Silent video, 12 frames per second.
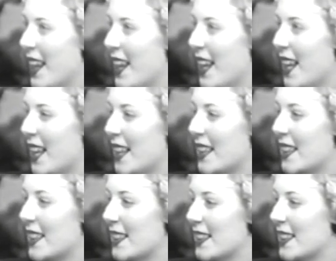bid of the game.
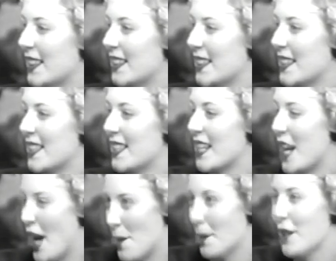
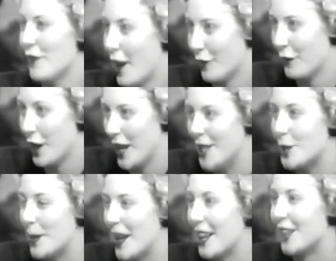I believe I'll
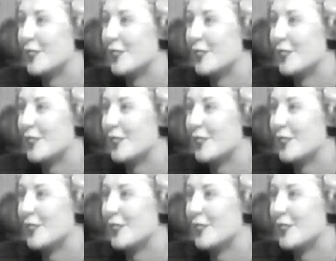freeze, Bill.